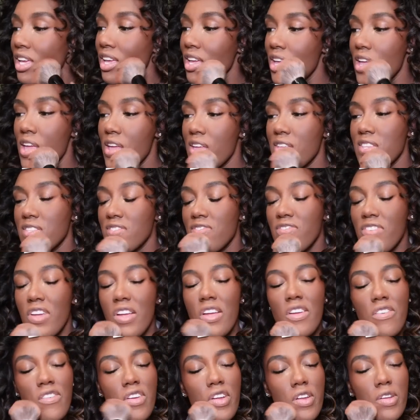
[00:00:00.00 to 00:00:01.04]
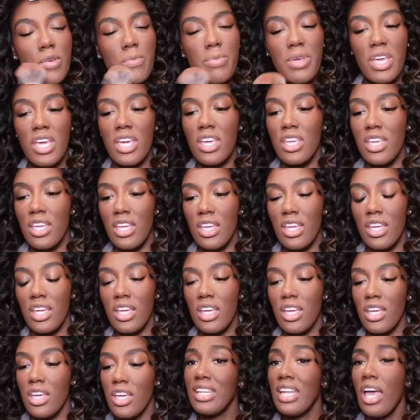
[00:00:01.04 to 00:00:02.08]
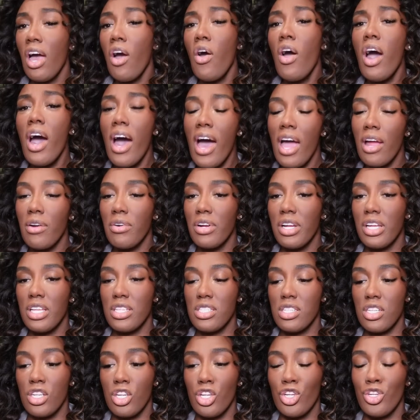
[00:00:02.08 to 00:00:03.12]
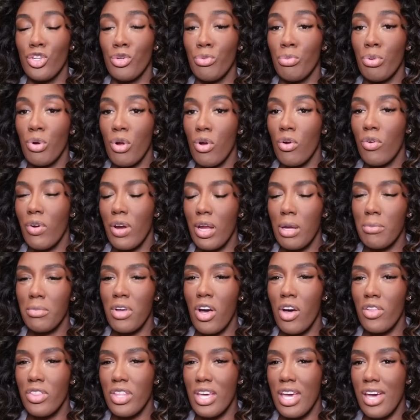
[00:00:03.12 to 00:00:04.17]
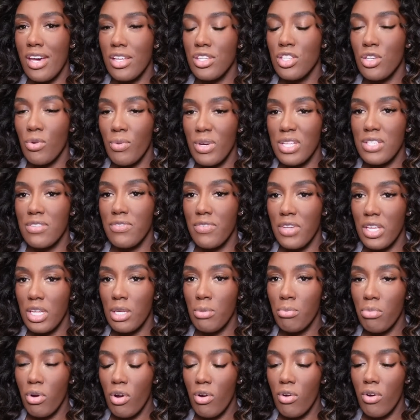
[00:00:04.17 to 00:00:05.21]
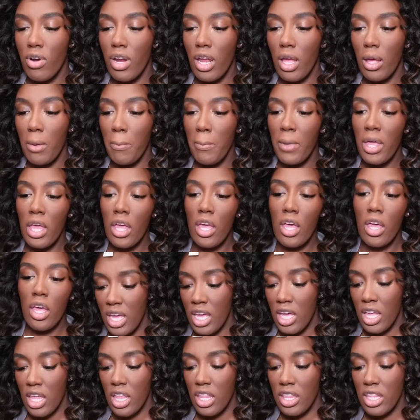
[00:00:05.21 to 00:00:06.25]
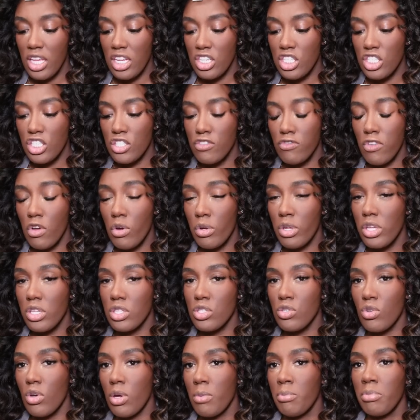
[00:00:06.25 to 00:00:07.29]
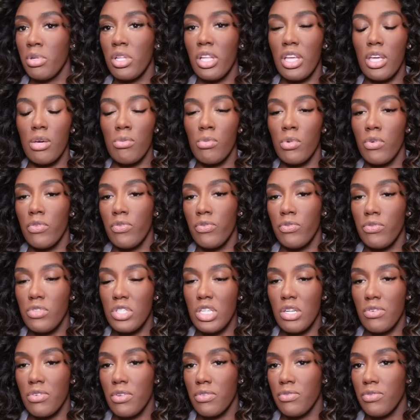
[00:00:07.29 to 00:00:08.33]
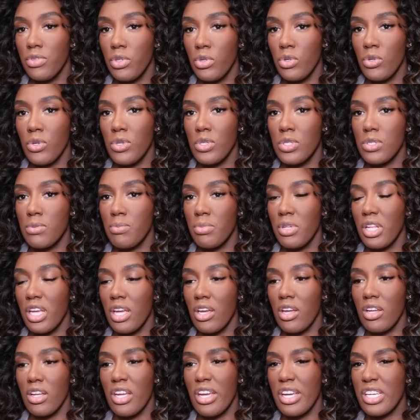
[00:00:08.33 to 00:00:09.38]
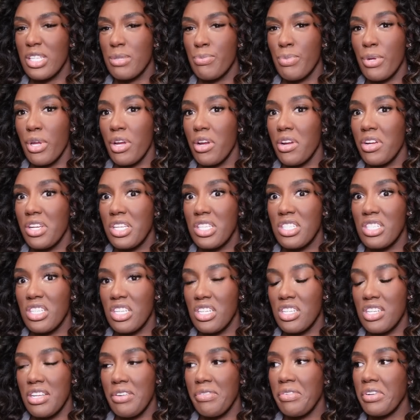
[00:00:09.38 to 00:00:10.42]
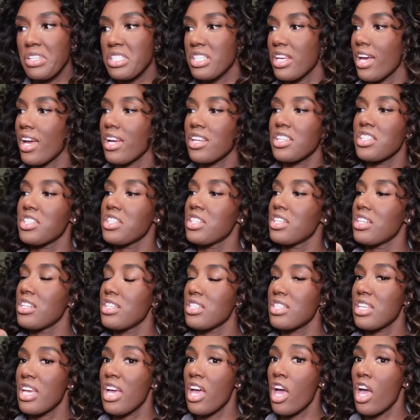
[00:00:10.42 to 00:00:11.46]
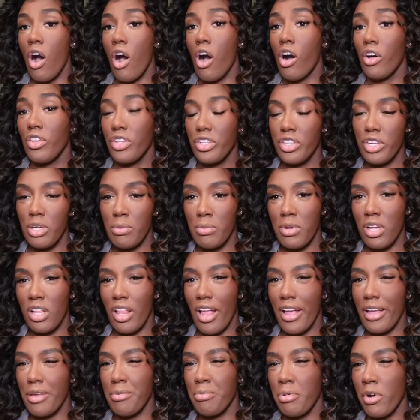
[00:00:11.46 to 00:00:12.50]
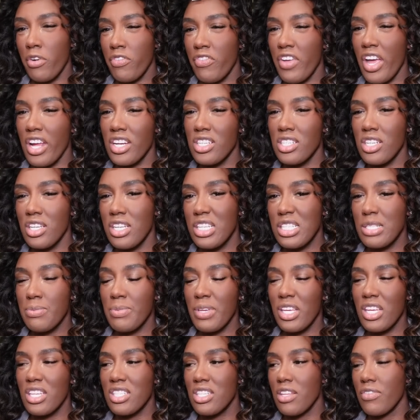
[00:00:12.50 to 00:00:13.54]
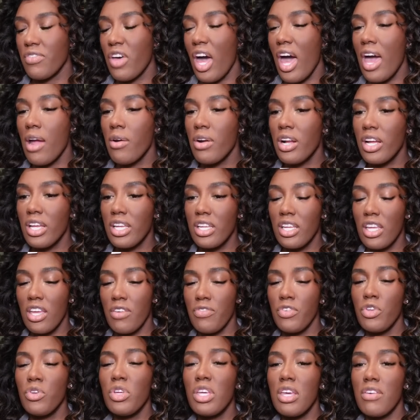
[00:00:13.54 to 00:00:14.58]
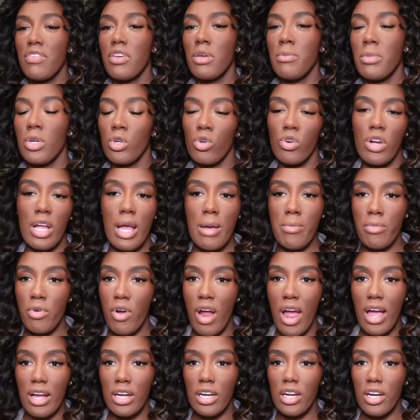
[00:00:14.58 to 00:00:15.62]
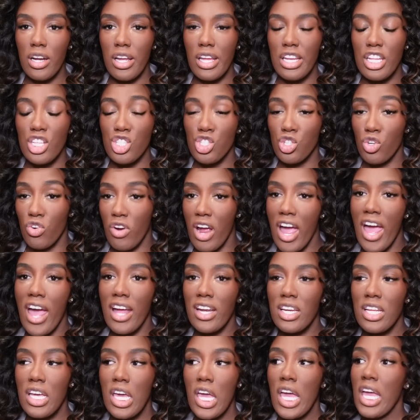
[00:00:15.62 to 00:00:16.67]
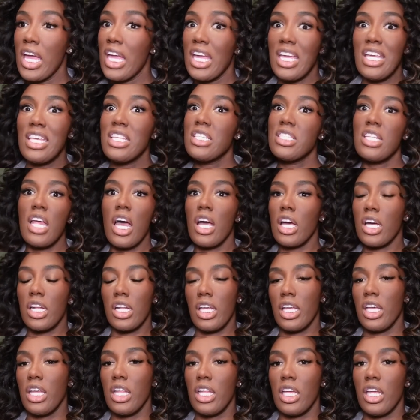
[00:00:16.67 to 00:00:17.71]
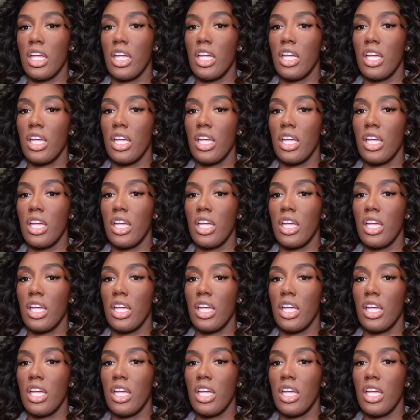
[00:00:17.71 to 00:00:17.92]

He is very, very picky. Now Ira is in a new program called the SOS Feeding Program. And they just focus on playing with different foods, plant experience and different textures. All of them are like perfectionists because if Ira, if you give him a graham cracker and it's cracked, he's not gonna eat it.